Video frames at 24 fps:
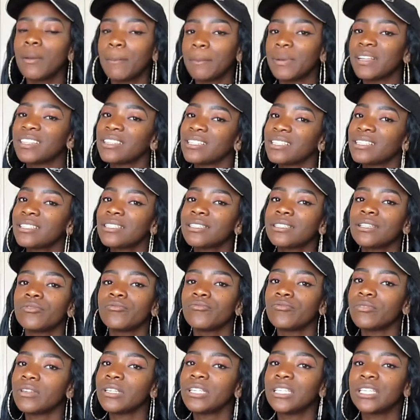but this is a
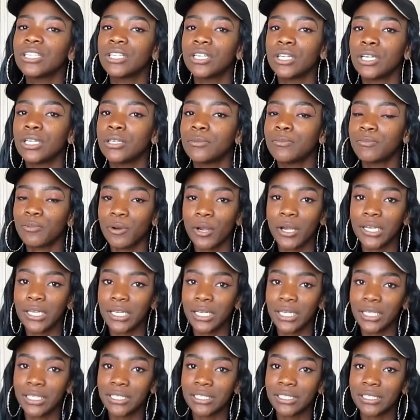really good
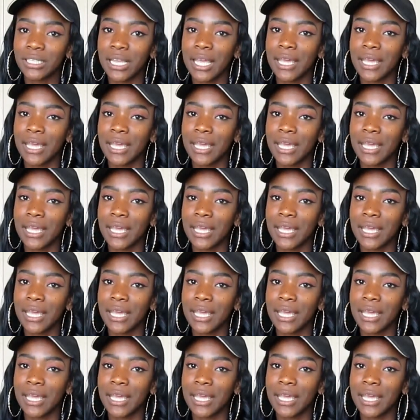product